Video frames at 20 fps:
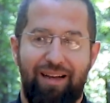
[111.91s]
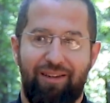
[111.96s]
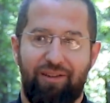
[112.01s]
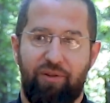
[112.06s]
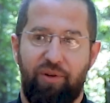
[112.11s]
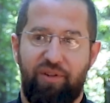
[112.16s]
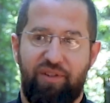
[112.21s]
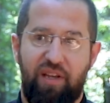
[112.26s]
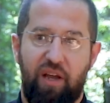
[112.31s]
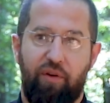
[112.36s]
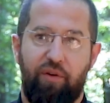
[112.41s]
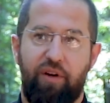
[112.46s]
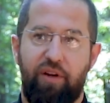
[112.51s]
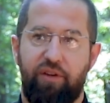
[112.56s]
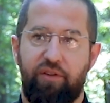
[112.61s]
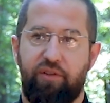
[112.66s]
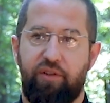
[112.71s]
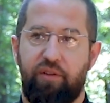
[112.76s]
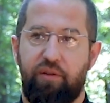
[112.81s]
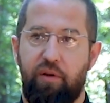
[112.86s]
So he's telling
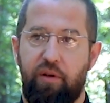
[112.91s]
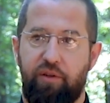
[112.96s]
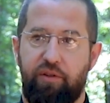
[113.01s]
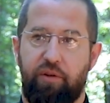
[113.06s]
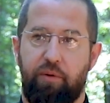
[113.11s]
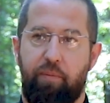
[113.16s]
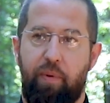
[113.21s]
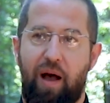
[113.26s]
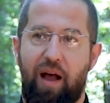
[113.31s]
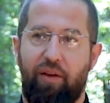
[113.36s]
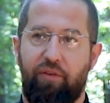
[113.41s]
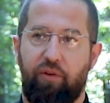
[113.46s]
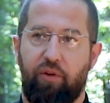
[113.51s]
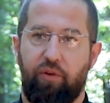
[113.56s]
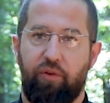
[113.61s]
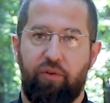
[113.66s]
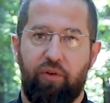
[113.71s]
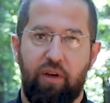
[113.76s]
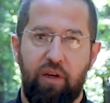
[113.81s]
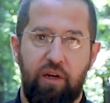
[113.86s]
his
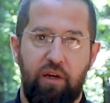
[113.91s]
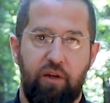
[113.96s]
apostles,